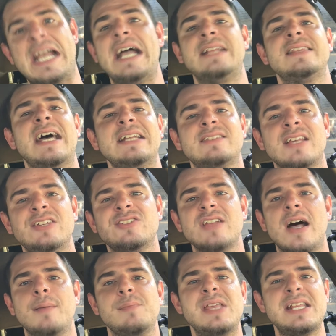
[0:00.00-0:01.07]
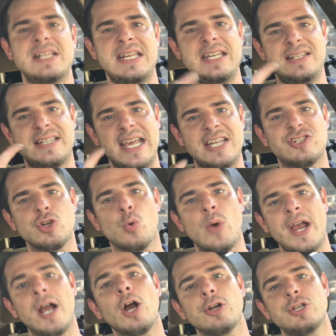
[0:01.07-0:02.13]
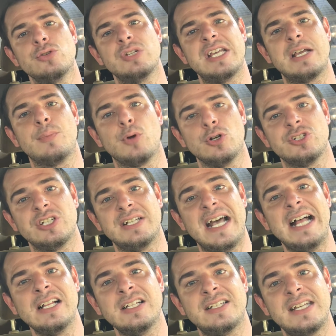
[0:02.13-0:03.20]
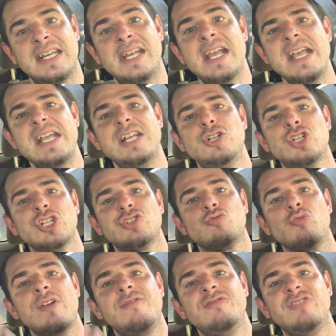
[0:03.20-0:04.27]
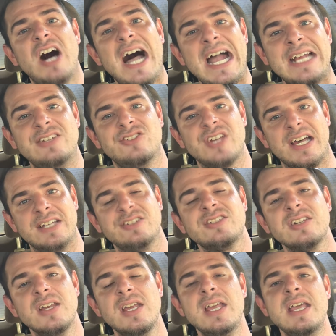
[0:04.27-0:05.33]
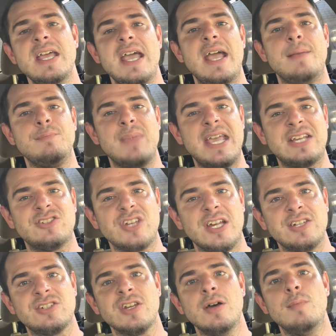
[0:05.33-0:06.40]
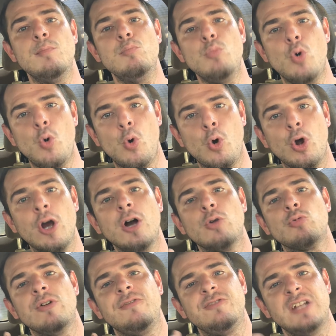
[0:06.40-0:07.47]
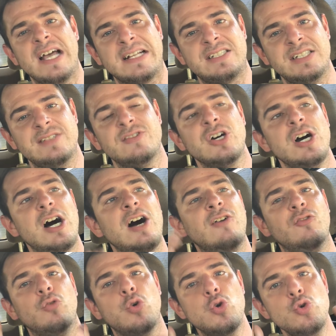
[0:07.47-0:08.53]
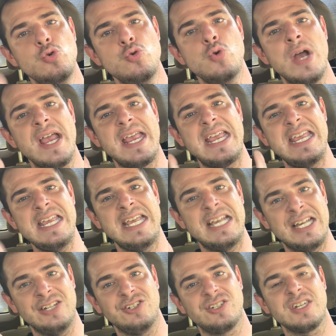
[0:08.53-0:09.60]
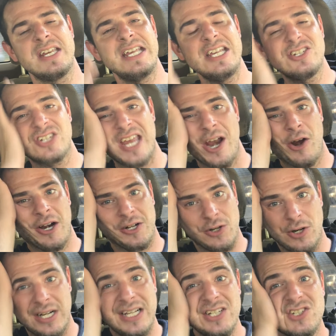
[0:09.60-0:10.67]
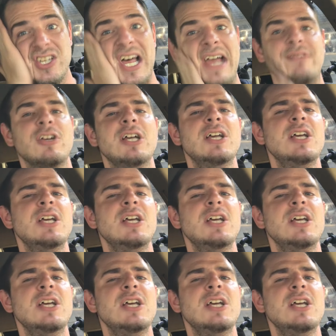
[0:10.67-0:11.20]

And that does not mean He takes away our unique personality. He just refines us and makes us more reflective of who He is, His character, His life.